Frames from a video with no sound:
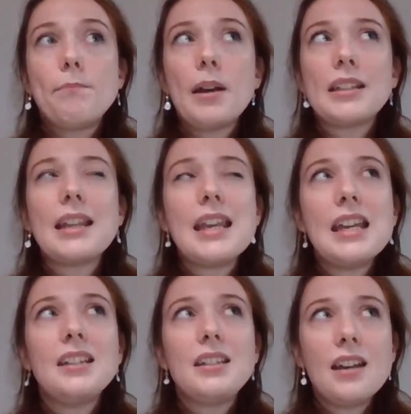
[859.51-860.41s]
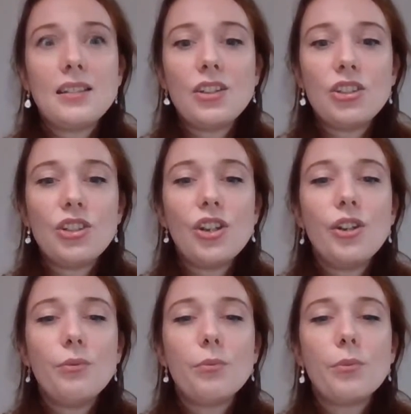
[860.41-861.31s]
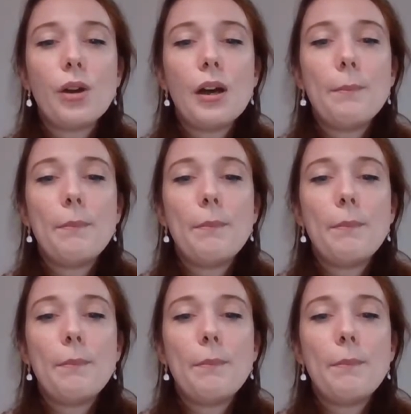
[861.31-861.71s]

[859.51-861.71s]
But I think it does assume a